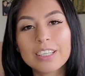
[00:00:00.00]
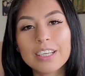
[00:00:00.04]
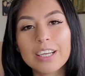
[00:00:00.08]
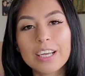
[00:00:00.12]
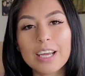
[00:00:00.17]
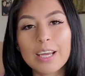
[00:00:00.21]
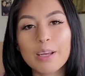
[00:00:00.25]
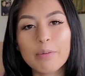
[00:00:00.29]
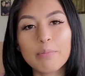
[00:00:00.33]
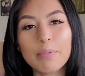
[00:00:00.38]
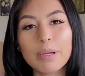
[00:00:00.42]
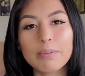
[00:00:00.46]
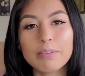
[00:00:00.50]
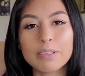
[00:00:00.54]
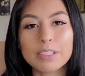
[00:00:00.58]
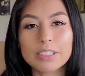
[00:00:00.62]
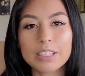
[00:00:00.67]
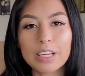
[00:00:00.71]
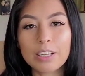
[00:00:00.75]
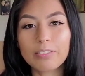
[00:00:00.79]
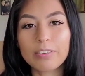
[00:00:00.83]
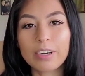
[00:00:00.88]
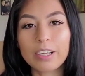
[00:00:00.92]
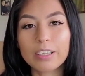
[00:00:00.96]
And Bev is
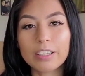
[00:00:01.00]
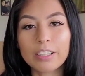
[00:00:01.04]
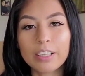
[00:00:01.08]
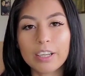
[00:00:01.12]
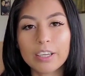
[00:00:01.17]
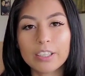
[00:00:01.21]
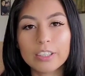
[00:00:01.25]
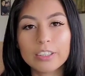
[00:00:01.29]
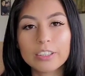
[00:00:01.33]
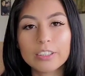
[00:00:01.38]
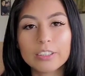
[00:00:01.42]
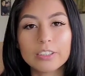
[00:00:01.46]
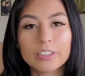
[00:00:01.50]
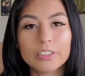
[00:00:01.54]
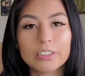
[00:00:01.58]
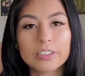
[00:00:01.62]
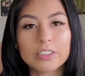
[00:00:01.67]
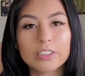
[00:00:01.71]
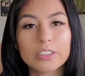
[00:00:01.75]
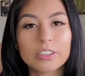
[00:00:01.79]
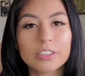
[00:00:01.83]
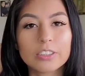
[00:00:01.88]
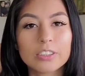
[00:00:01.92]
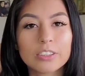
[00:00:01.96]
like right there
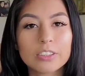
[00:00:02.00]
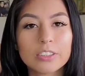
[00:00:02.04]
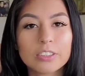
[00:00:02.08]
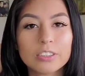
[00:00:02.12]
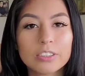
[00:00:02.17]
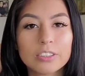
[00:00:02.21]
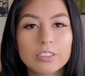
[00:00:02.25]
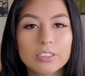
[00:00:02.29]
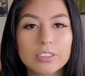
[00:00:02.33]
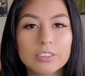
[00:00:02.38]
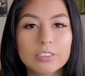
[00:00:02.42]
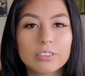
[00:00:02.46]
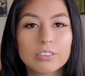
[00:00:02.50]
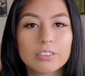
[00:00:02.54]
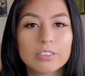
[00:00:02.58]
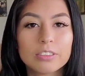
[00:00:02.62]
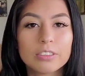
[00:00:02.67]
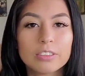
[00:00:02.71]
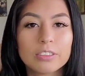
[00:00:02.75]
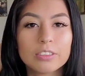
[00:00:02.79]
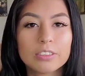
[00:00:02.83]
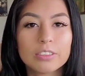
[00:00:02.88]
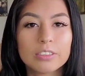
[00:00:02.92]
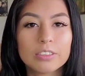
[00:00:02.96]
also
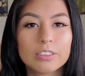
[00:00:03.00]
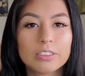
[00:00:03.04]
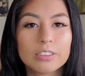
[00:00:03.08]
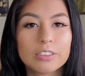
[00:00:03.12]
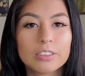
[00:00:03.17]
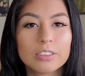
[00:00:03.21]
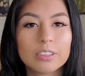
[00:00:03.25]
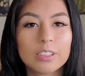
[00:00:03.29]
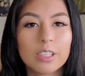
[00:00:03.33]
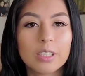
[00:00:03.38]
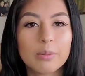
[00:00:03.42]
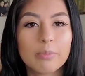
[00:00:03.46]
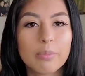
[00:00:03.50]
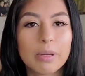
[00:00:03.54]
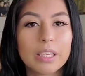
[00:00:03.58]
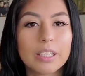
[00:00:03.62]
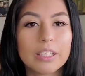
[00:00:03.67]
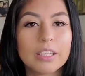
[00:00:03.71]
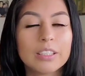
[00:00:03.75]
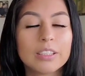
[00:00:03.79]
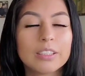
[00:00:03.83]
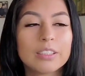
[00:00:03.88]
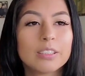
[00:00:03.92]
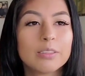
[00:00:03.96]
in the
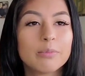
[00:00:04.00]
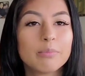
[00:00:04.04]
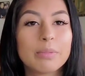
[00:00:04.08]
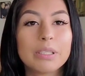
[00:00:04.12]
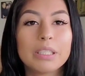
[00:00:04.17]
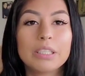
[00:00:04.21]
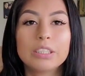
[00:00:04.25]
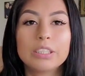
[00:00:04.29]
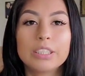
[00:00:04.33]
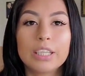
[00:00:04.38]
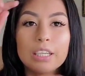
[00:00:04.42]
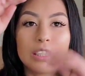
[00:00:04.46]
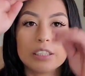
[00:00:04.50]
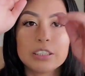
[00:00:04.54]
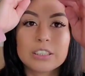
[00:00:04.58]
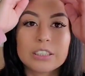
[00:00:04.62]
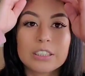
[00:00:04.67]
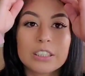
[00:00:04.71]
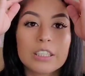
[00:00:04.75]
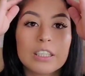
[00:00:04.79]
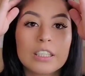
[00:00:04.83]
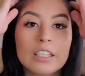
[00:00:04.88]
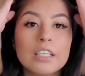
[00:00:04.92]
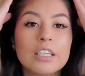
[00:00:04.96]
bed being changed.
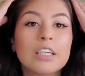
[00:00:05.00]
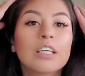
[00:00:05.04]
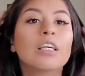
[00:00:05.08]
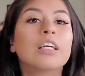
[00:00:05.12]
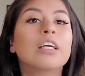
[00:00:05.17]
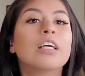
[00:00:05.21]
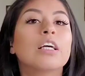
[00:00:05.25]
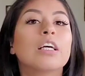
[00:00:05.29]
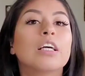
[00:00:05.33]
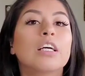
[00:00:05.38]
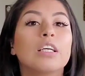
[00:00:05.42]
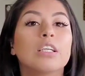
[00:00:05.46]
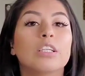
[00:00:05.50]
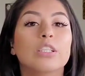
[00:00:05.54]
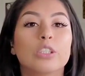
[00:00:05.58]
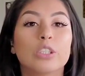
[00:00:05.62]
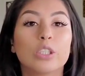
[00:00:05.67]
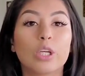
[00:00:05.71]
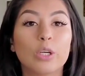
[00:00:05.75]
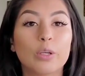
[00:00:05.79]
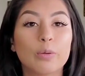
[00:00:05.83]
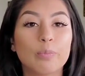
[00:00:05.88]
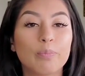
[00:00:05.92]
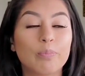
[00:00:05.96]

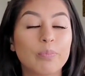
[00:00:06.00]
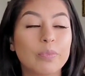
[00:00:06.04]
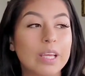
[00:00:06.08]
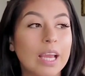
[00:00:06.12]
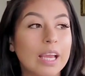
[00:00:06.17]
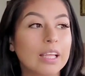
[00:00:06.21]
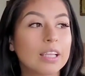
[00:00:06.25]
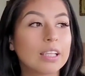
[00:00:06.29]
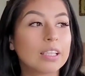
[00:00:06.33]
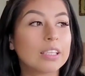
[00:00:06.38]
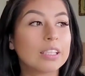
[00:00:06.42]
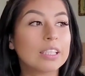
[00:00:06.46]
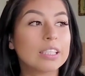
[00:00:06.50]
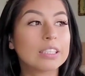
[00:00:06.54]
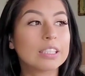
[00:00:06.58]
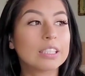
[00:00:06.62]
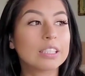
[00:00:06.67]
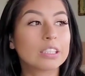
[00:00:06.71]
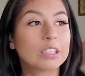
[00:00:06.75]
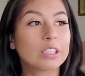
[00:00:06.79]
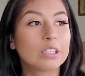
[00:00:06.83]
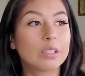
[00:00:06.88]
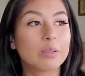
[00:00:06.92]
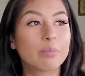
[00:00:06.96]
So yeah, this
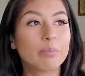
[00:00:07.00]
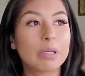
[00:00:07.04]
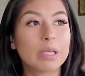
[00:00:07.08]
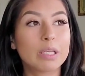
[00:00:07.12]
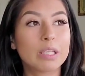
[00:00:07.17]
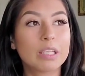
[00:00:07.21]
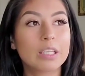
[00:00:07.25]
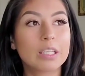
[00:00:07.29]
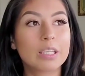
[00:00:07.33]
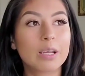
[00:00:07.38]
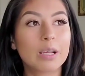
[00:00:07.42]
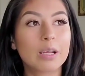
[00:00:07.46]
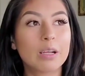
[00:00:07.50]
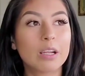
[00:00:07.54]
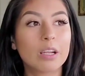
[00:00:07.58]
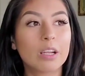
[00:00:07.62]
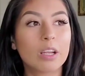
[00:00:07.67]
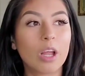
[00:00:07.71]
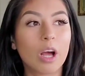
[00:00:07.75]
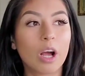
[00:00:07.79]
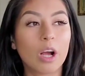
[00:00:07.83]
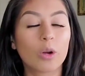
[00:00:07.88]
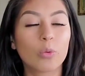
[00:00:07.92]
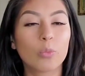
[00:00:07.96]
is gonna be the
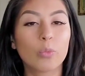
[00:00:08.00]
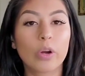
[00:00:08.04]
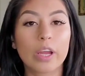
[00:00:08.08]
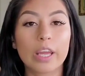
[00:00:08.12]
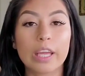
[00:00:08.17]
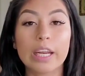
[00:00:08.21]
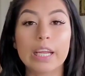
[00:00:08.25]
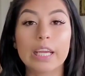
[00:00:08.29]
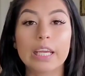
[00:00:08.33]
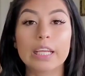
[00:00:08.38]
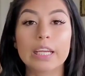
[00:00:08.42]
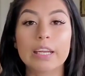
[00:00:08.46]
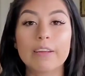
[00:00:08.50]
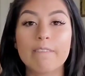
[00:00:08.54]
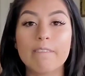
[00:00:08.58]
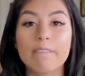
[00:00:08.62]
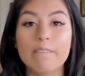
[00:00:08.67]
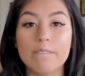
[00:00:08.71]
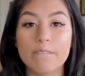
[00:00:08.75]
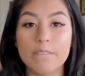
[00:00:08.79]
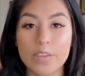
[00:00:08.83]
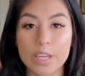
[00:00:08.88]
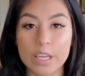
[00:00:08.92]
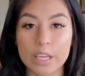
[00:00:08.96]
long-awaited
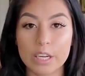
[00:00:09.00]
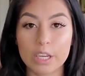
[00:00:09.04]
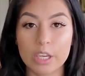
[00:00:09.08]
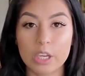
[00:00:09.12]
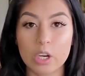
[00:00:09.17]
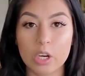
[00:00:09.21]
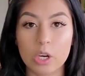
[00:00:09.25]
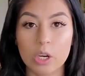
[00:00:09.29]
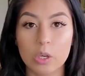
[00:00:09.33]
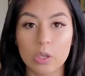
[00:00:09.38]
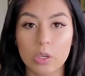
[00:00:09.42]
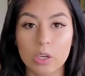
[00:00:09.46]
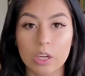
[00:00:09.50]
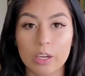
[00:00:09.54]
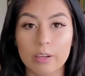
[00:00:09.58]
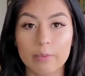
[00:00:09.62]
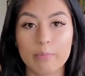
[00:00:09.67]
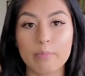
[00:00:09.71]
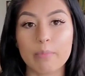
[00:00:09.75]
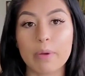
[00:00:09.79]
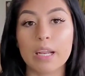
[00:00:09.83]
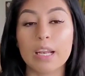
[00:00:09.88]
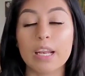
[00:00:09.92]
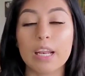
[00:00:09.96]
video of
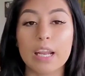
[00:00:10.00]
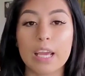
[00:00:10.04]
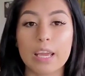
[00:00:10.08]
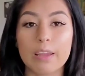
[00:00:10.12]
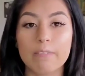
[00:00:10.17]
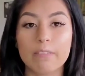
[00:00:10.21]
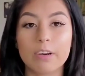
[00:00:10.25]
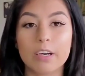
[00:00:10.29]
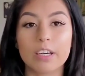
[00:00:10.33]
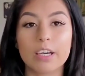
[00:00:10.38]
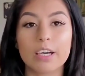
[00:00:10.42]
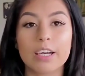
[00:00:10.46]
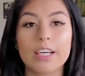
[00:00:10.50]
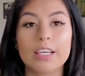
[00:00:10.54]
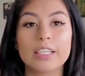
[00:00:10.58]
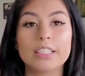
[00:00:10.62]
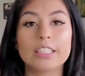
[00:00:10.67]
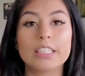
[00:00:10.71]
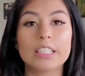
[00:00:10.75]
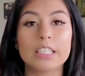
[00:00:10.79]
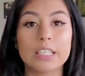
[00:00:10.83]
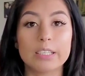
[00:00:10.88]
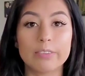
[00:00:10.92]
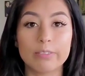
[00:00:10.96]
my labor and
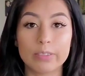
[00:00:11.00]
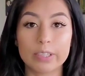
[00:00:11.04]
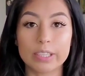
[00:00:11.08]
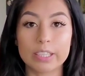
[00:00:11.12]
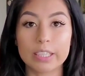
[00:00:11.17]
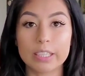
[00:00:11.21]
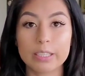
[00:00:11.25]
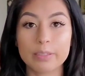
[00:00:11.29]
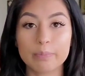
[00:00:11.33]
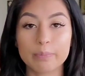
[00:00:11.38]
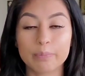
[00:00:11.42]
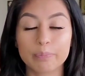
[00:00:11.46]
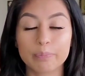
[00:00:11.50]
delivery.